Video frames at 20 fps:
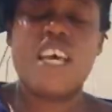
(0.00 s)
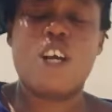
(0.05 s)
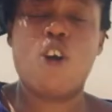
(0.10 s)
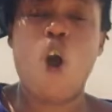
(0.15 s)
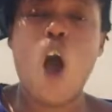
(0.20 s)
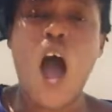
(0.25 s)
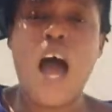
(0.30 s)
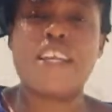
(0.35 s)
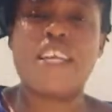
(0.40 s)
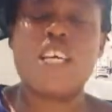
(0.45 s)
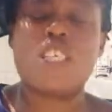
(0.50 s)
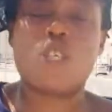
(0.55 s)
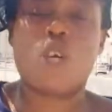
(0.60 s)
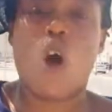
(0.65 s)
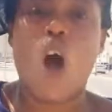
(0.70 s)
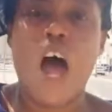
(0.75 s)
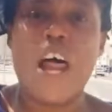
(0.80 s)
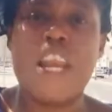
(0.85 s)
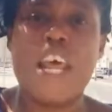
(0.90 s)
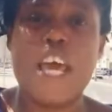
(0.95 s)
God is
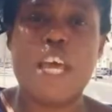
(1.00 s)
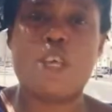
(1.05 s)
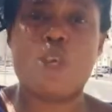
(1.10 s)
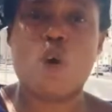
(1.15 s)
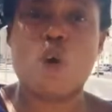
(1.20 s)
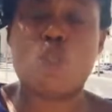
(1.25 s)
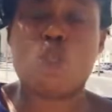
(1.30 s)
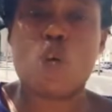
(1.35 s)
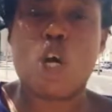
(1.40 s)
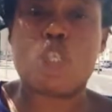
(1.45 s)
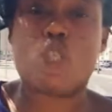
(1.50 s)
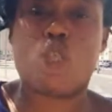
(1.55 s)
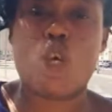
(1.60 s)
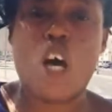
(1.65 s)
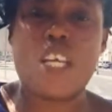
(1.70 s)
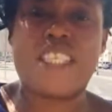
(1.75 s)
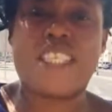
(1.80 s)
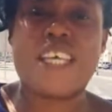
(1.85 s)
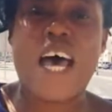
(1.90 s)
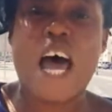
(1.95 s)
calling you to
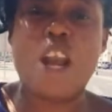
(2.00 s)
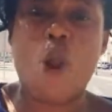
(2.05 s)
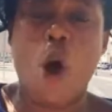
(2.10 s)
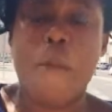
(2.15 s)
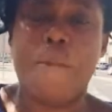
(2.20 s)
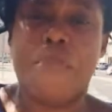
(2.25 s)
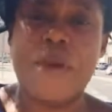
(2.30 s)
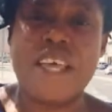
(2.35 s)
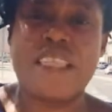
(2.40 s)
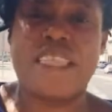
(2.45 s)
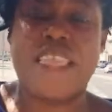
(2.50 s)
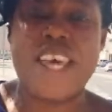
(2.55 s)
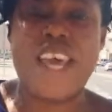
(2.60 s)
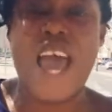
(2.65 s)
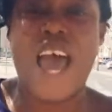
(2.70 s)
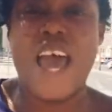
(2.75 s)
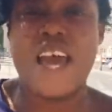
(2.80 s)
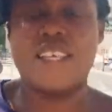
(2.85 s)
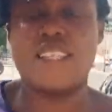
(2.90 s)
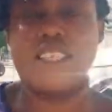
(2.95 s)
total
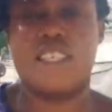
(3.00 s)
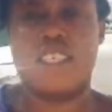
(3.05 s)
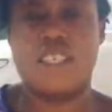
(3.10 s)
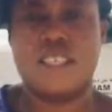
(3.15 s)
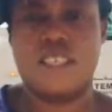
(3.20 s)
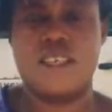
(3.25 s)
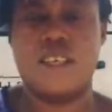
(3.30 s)
obedience.